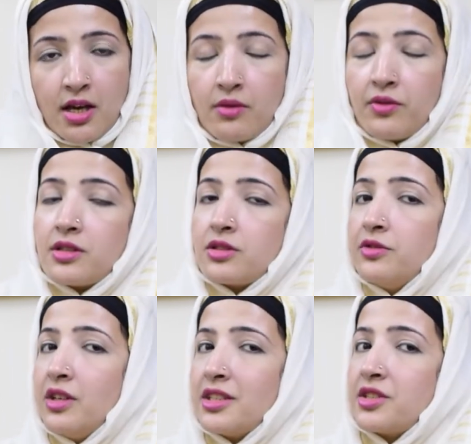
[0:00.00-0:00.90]
First
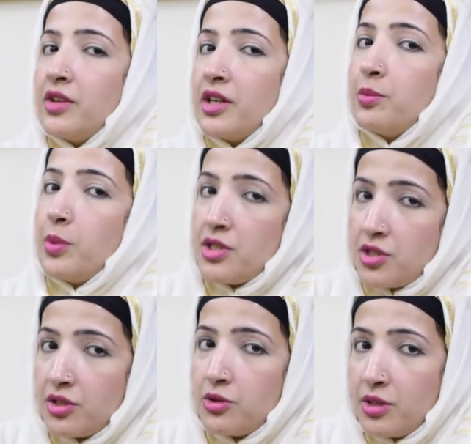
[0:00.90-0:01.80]
of all, it's very
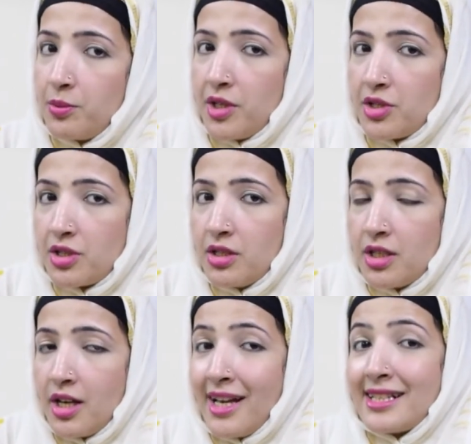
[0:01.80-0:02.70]
pungent to the patient.
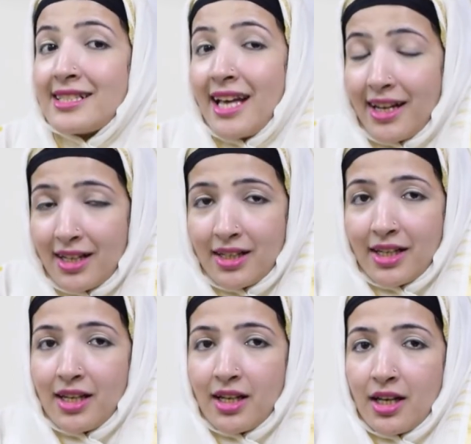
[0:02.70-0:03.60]

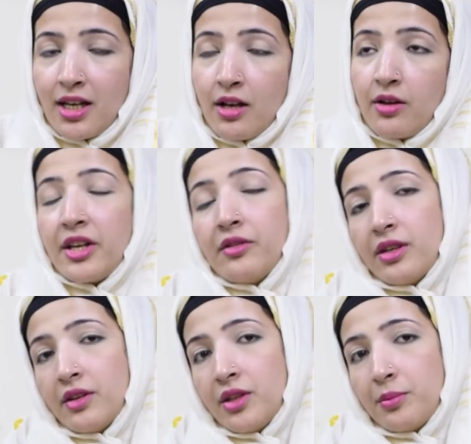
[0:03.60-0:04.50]
Secondly,
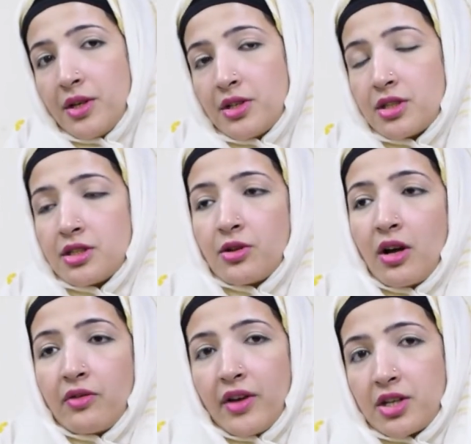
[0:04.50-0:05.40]
even if the patient's
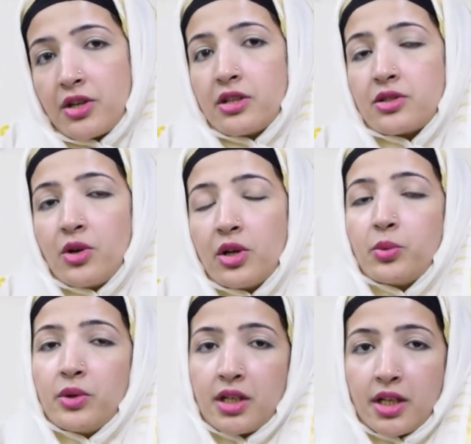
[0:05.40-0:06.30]
olfaction is not
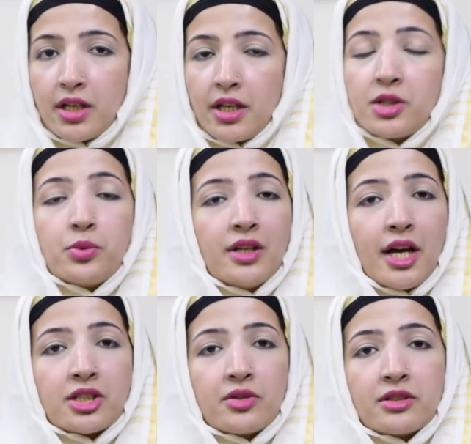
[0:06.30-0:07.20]
working, it will
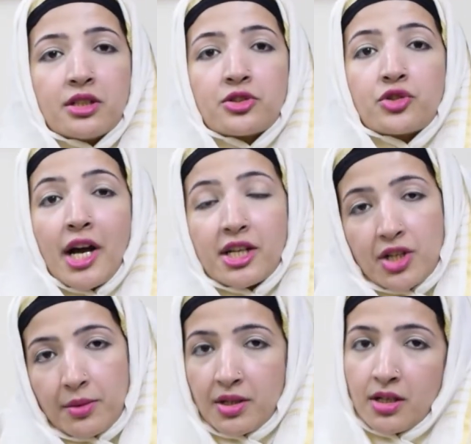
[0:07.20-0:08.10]
activate the
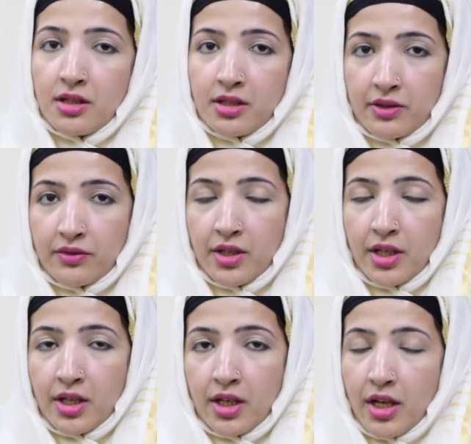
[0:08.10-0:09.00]
trigeminal nerve
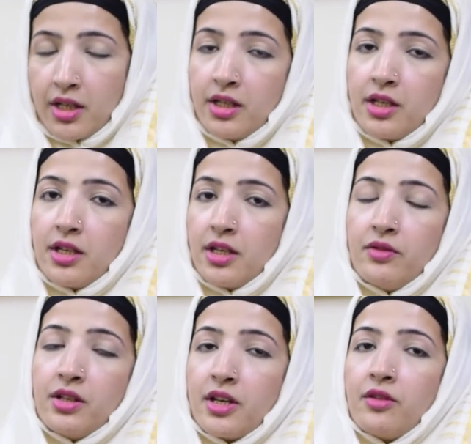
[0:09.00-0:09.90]
and he
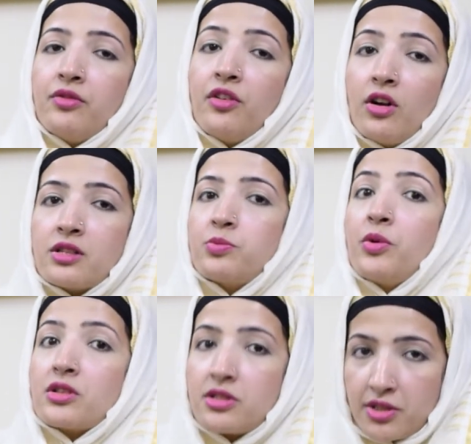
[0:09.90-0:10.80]
will give false
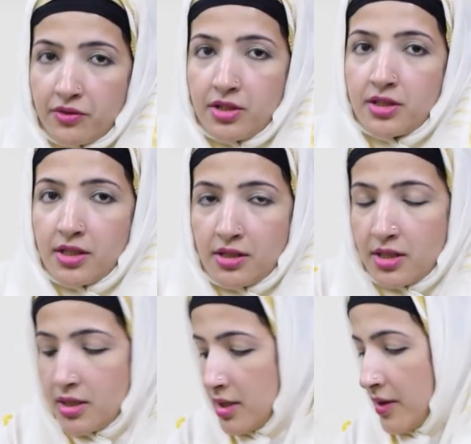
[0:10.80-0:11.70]
positive results.